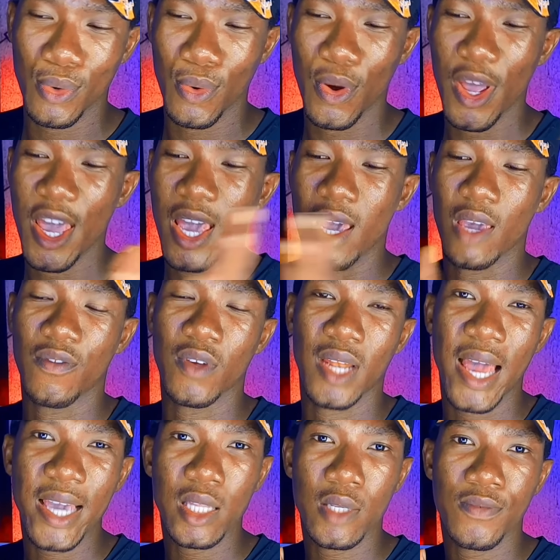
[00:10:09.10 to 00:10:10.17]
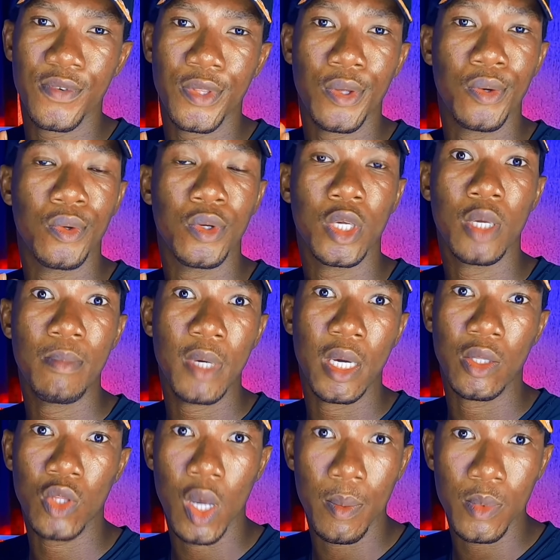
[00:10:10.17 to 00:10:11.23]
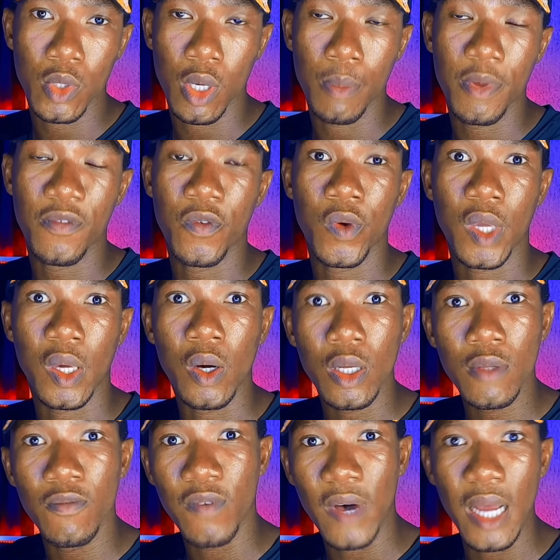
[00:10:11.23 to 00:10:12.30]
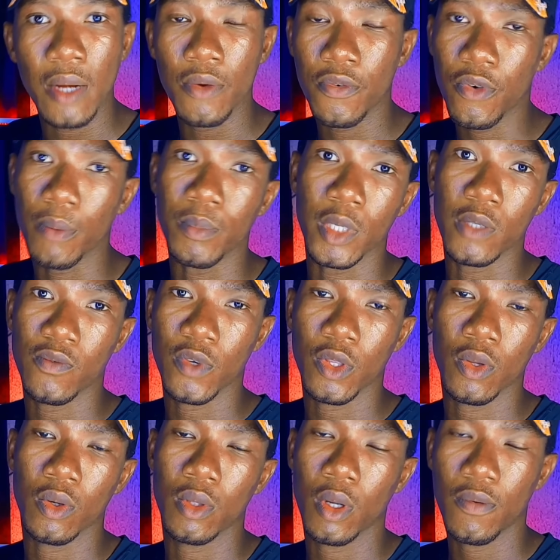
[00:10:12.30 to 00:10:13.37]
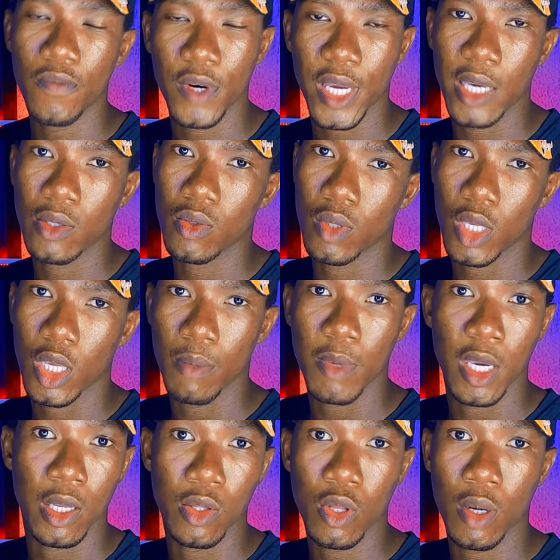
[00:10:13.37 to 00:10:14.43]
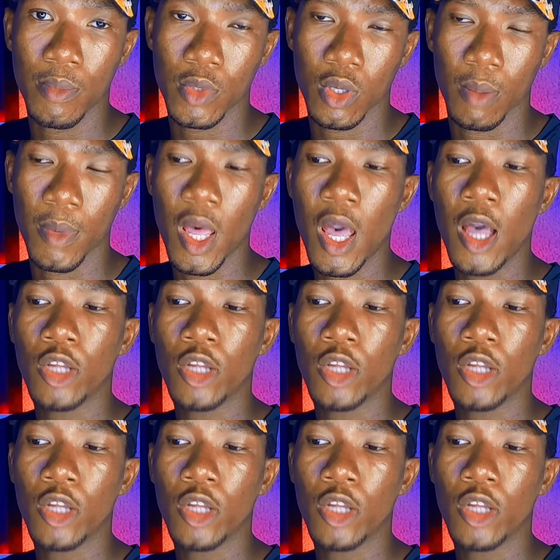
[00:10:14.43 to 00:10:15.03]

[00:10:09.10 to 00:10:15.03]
So if you like this video, give me a thumbs up. If you got value from this video, don't forget to give me a thumbs up.